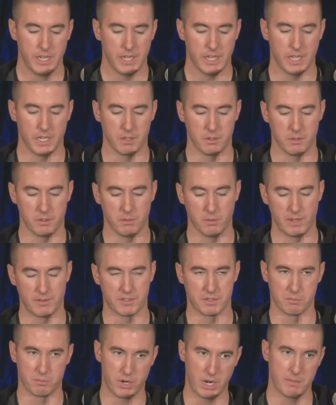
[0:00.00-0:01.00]
And we have
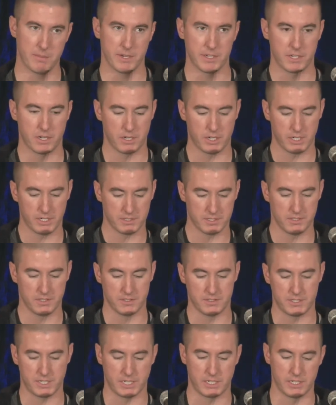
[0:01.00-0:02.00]
some primary targets and
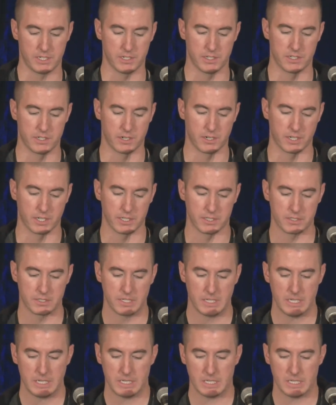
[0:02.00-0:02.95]
then secondary targets.